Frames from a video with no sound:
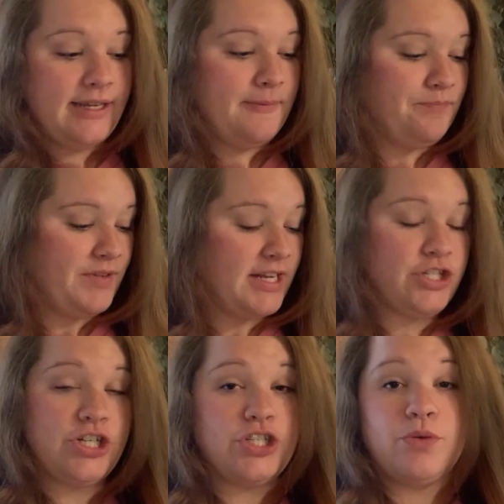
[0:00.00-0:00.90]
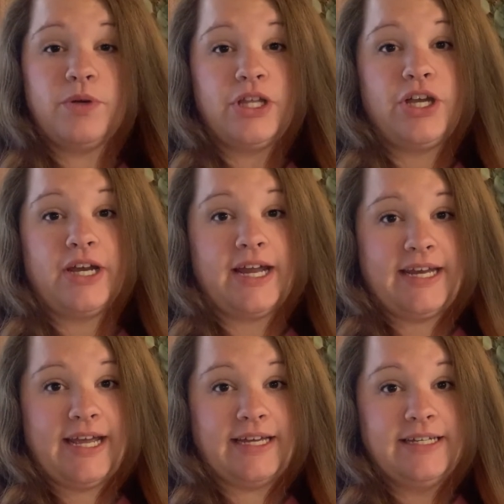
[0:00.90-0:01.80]
It's just a really good
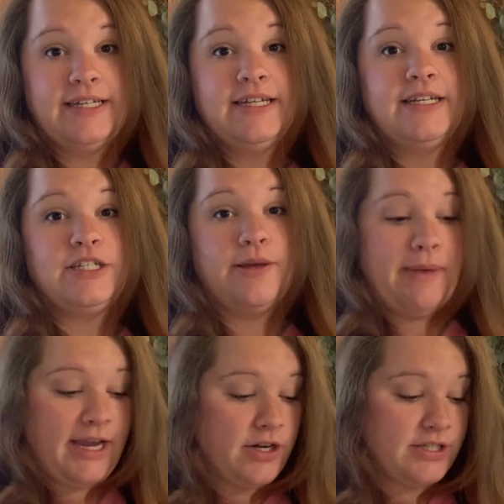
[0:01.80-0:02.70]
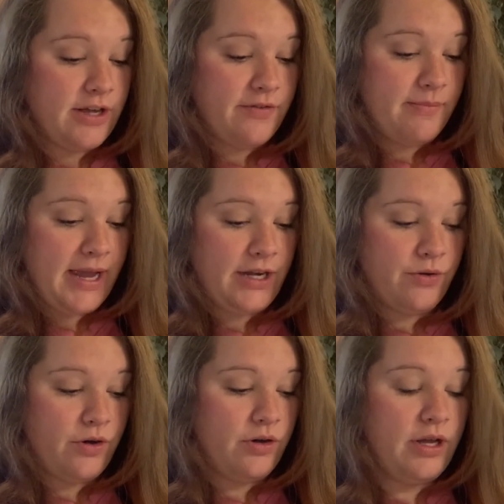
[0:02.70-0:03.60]
idea to make yourself a
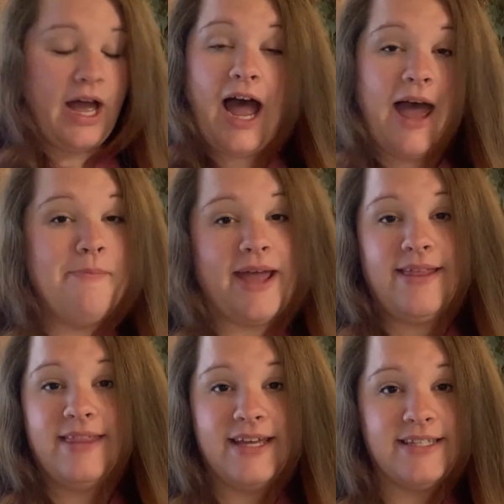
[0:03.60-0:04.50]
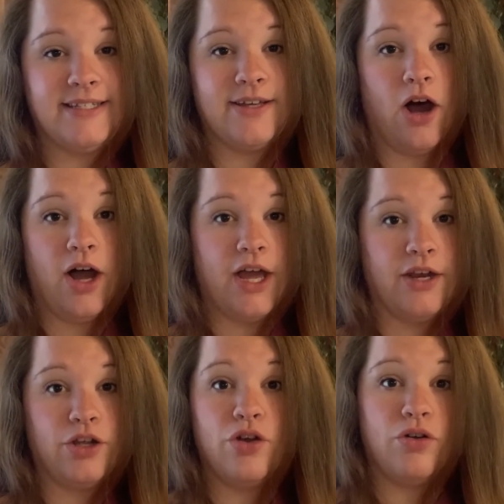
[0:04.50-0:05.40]
manual. I made this on
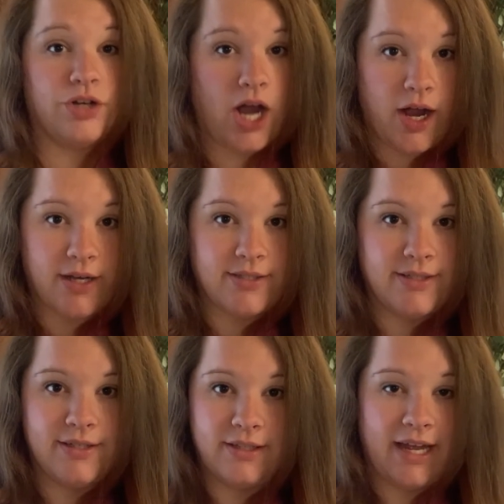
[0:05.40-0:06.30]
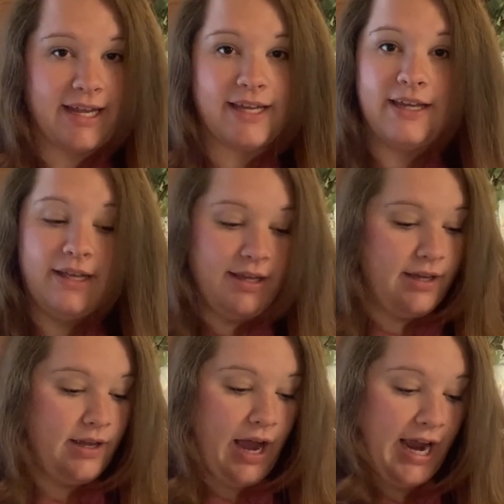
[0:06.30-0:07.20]
Google Docs. Like,
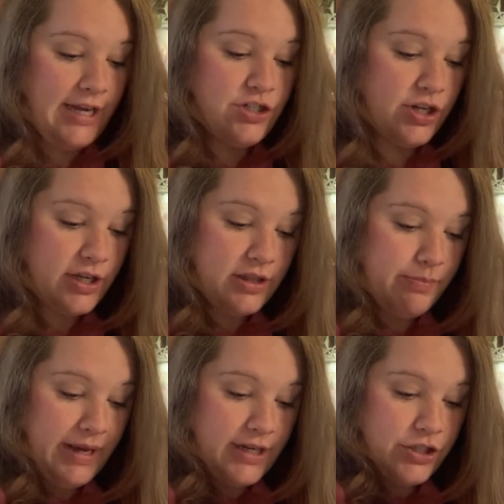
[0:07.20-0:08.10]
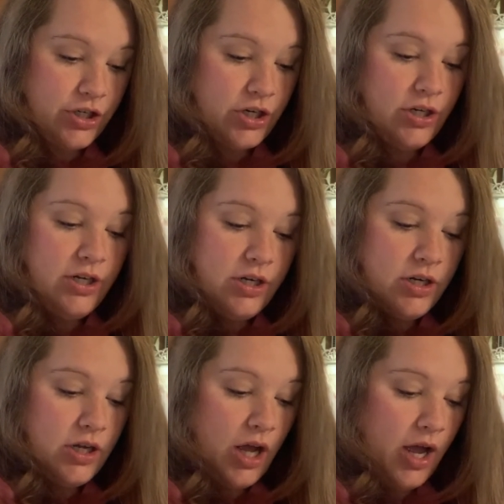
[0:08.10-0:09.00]
I took the picture
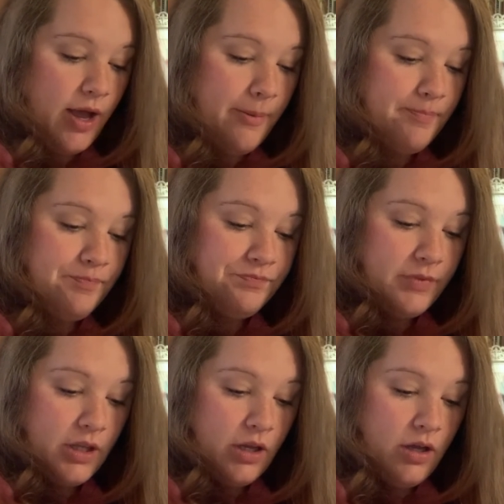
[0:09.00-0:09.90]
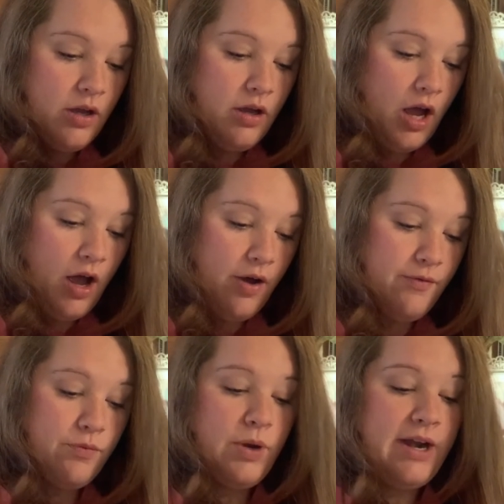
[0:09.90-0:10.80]
of
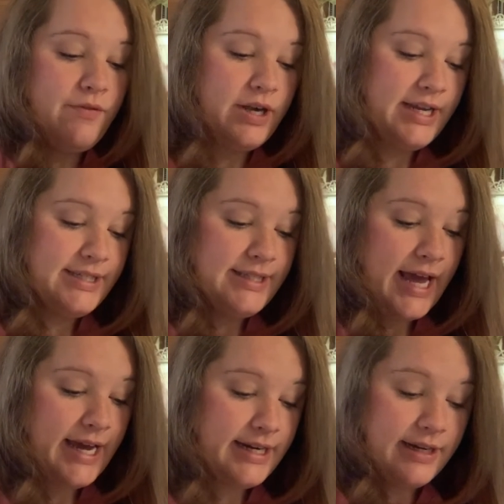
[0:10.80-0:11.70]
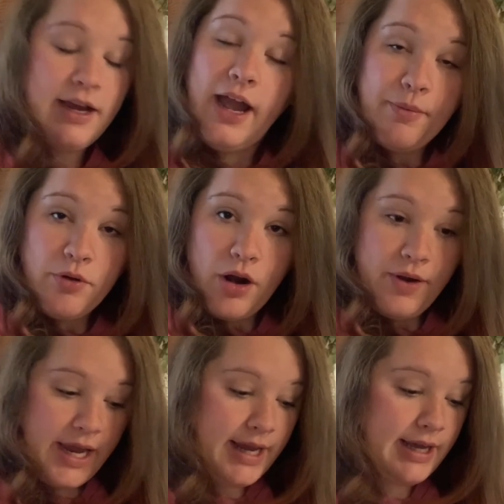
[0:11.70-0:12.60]
whatever it is that I'm
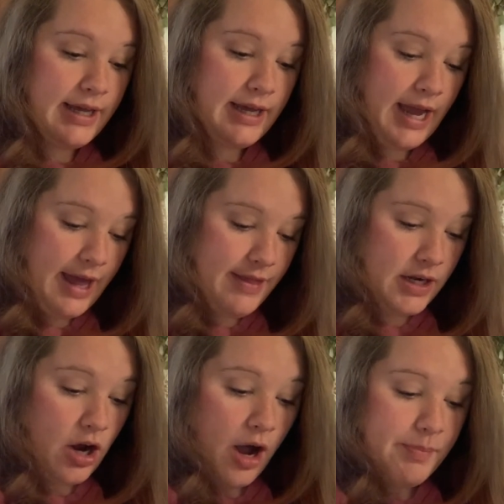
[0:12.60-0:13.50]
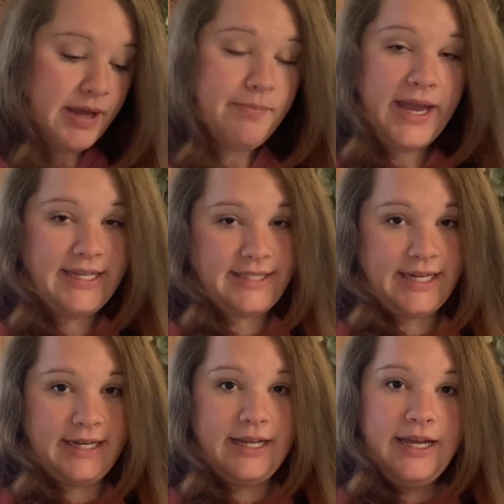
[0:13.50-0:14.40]
growing and then copy and
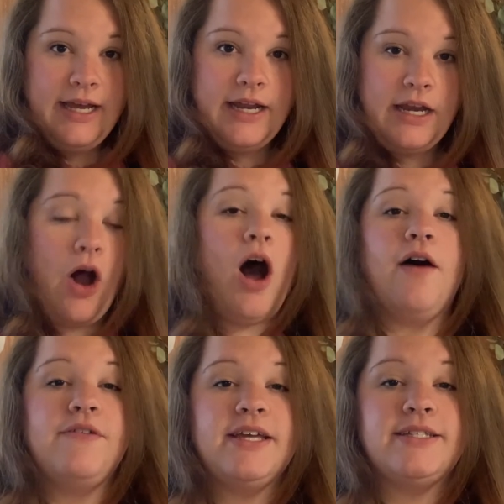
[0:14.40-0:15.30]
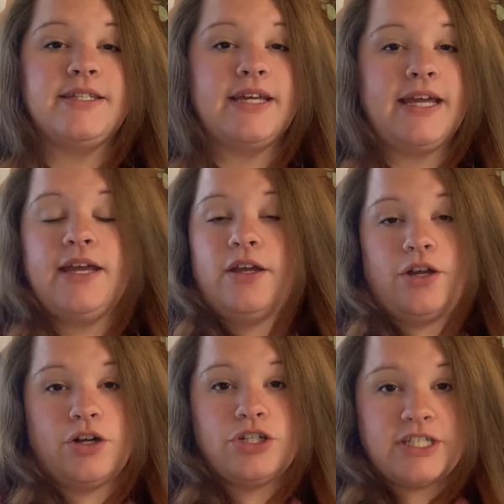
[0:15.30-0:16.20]
pasted. Now, obviously,
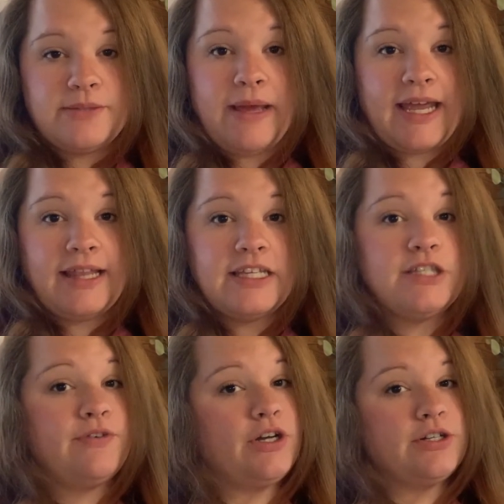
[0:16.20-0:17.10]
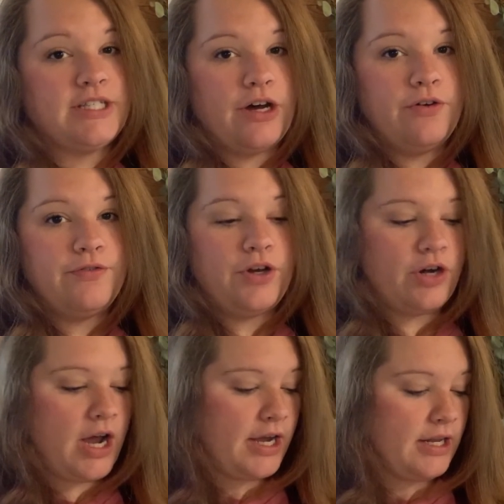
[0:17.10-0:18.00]
you're just making this for yourself. You're
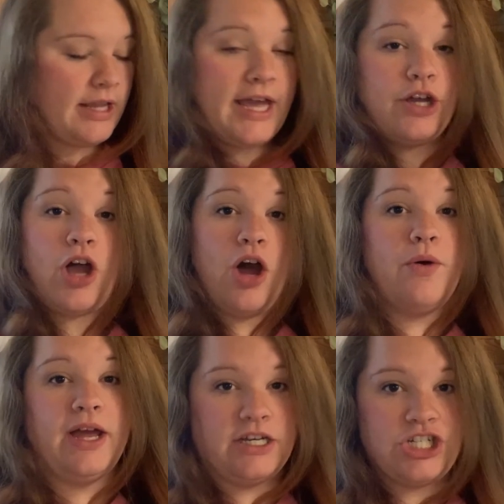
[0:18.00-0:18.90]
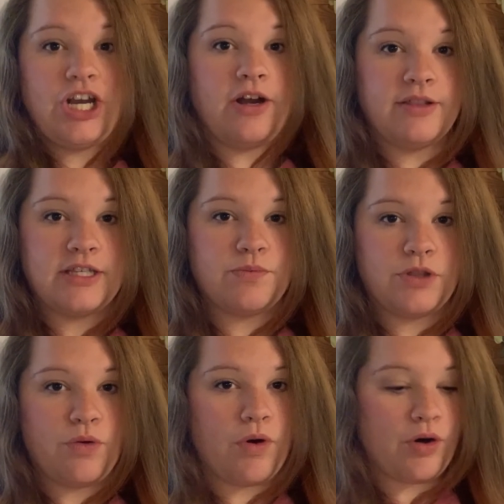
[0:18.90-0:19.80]
not going to like go and share this with
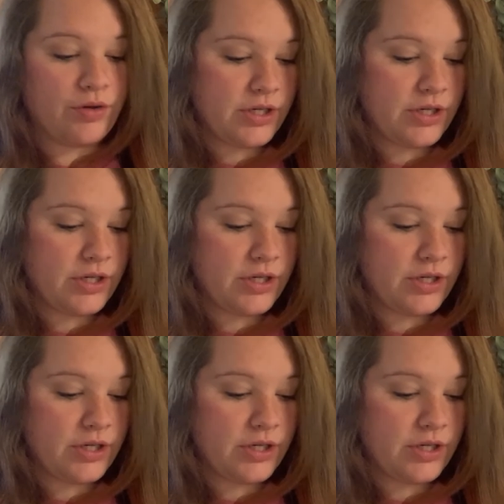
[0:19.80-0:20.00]
the world